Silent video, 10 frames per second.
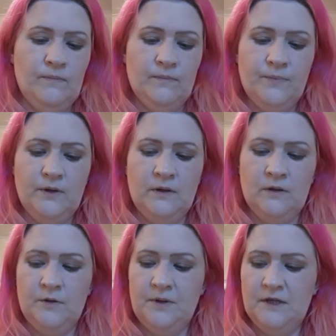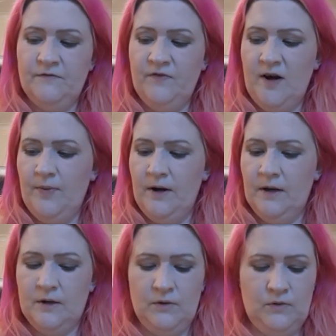pull another piece of
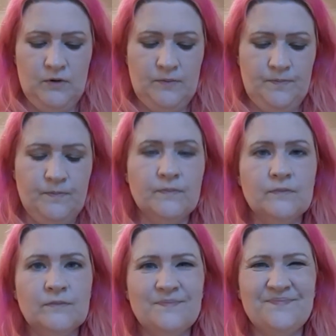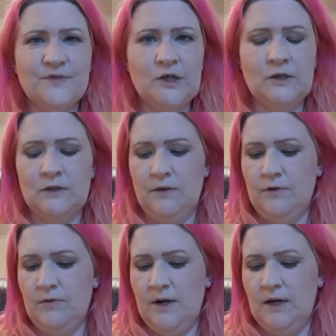fabric or change the
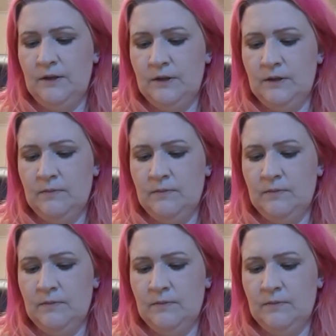threads.